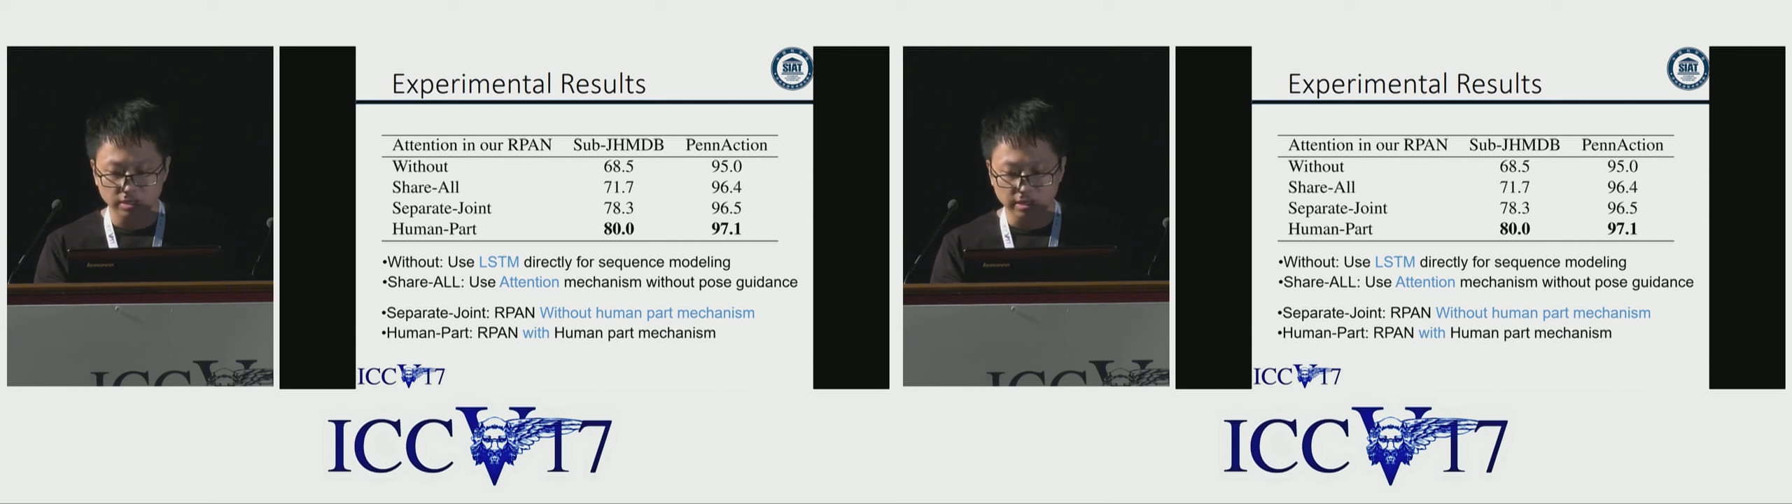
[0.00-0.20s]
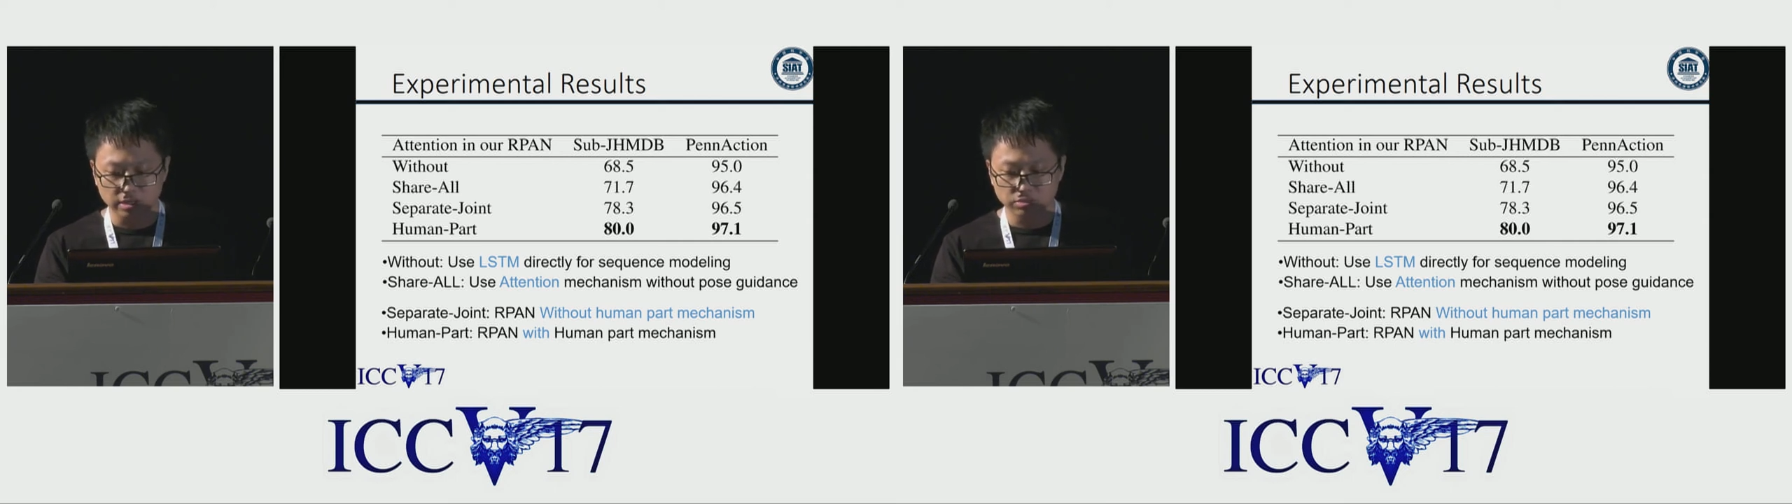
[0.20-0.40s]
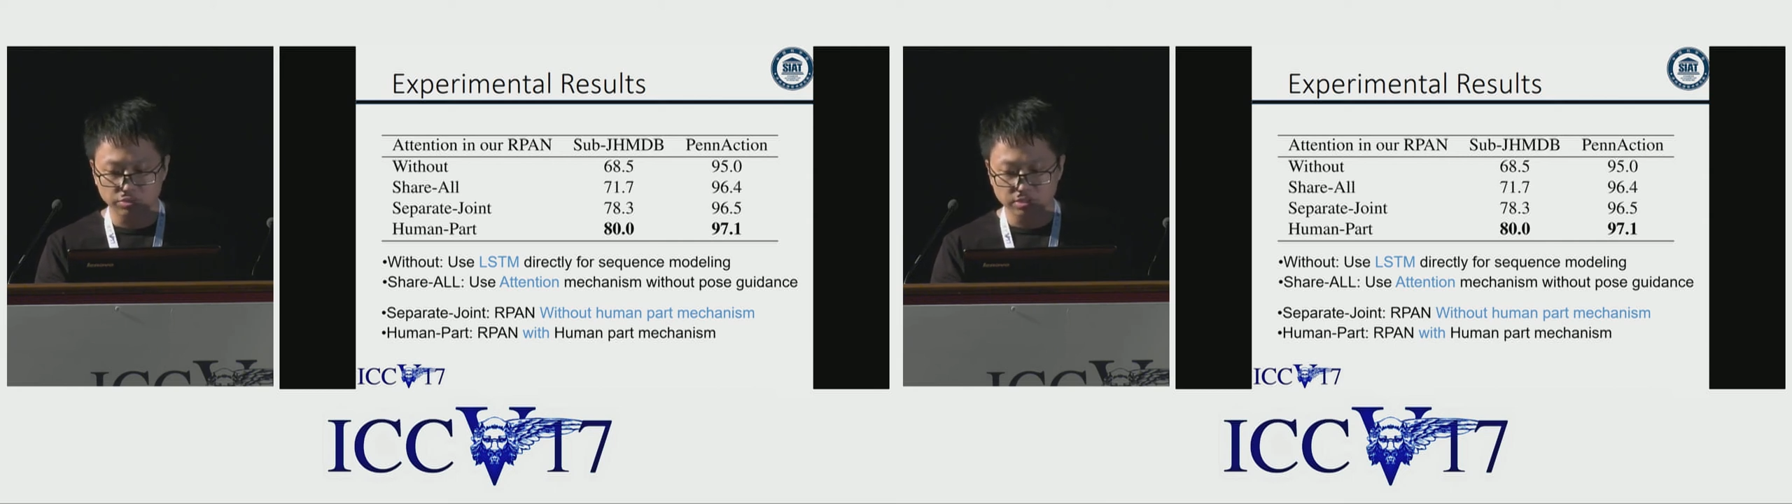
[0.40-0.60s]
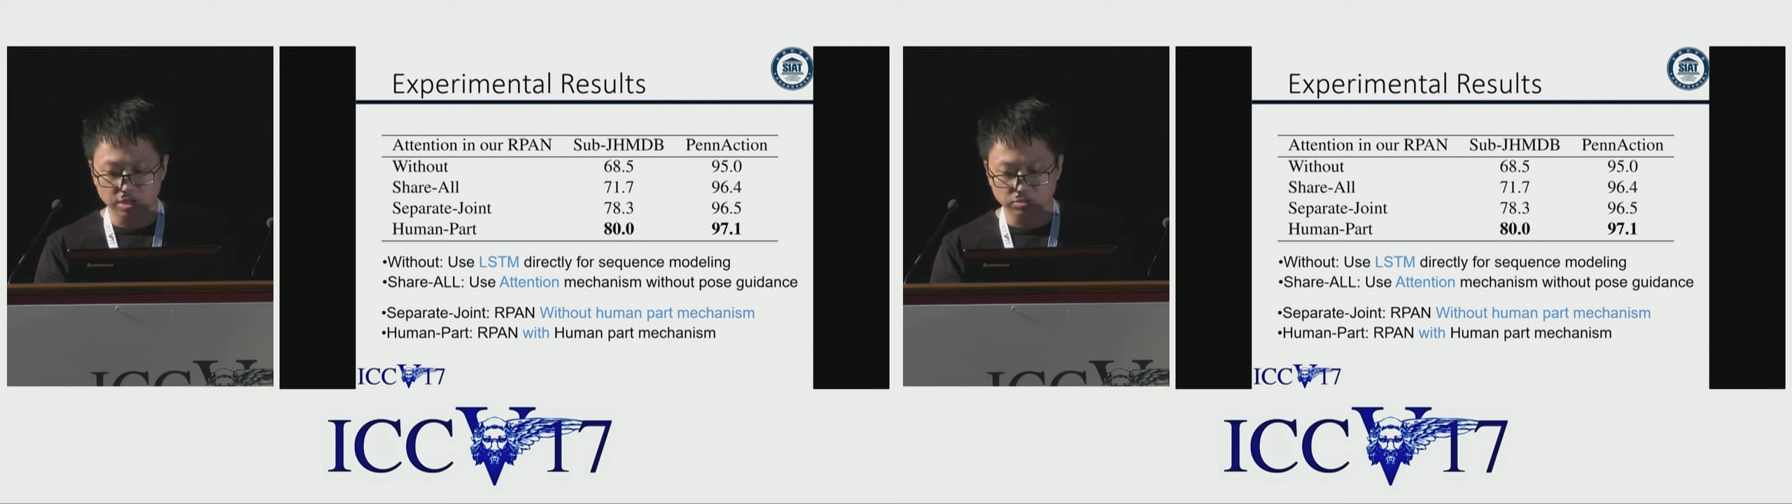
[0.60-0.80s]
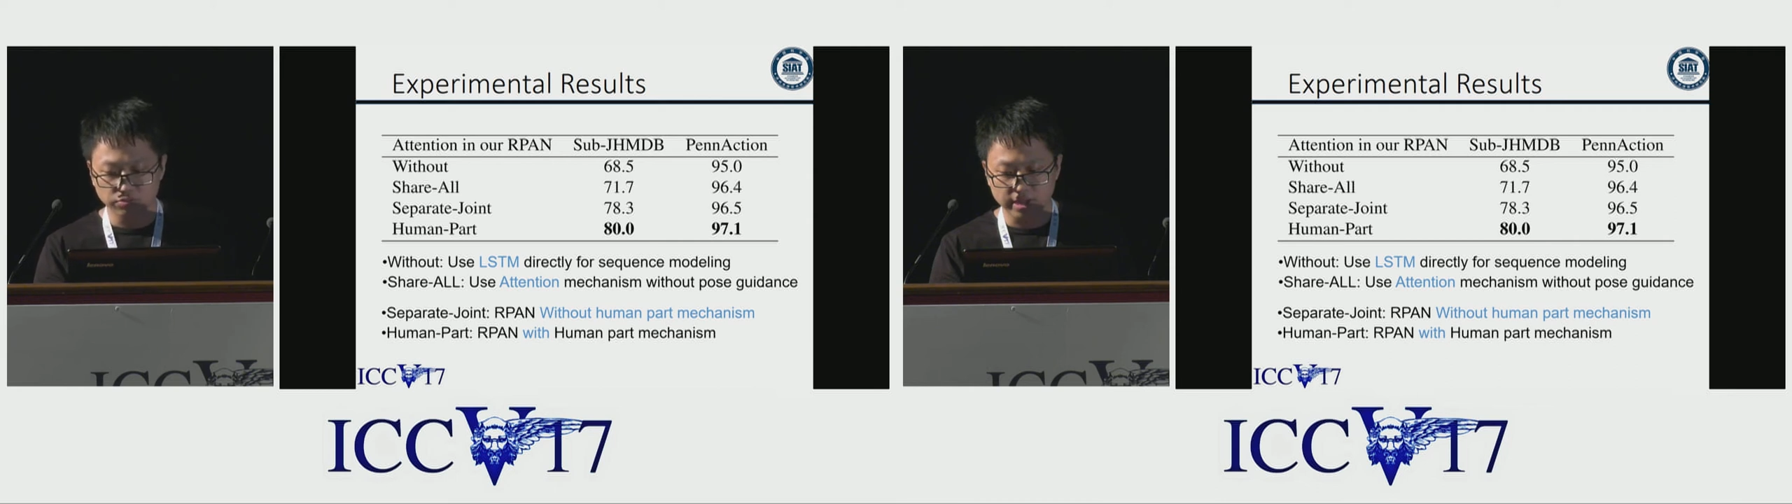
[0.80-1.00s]
and the
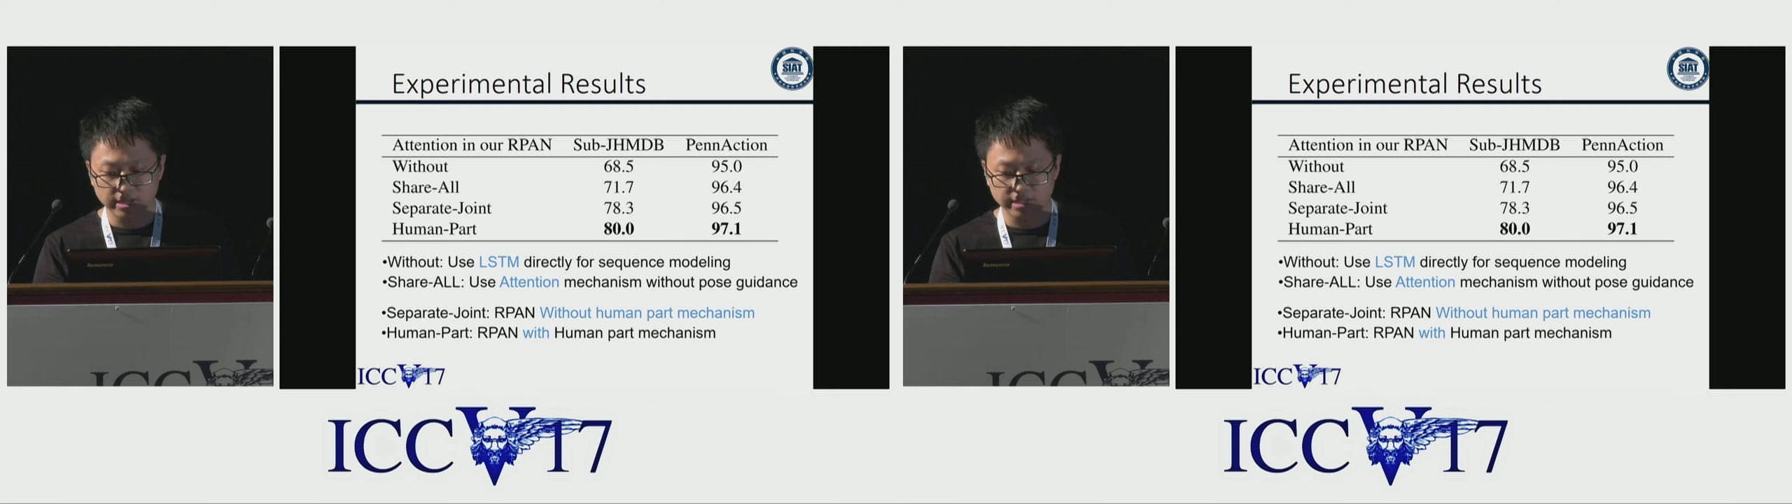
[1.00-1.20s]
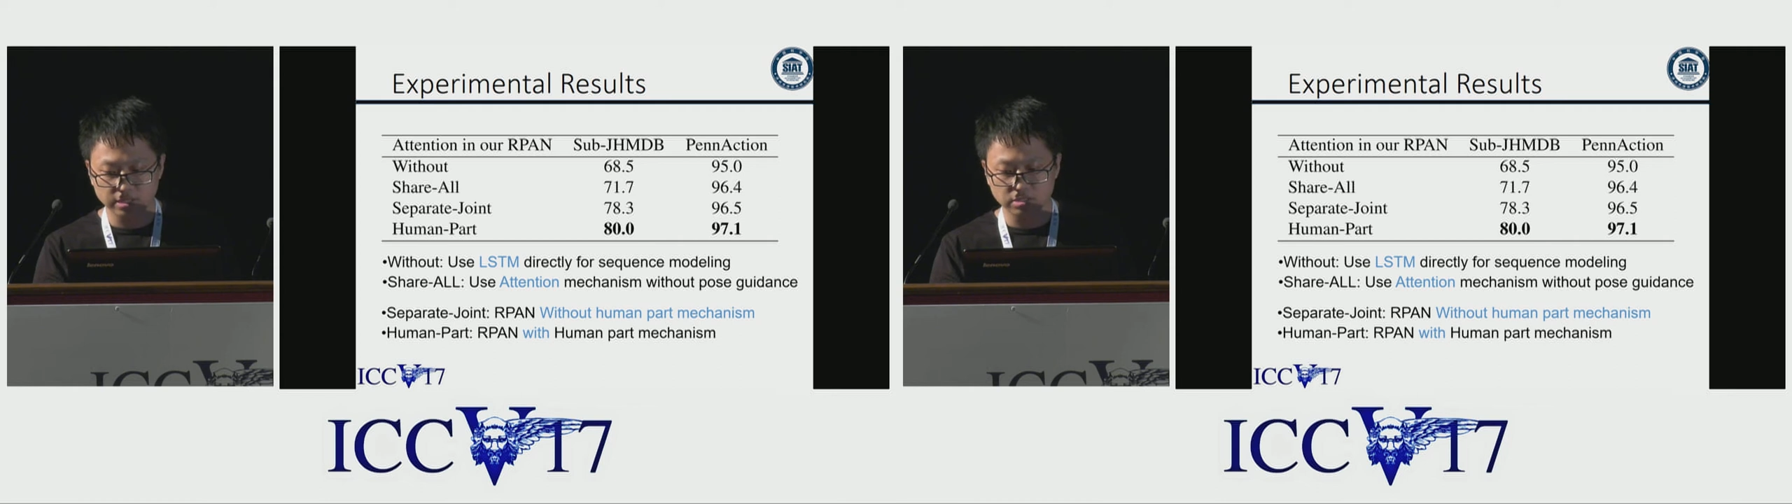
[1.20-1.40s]
results validate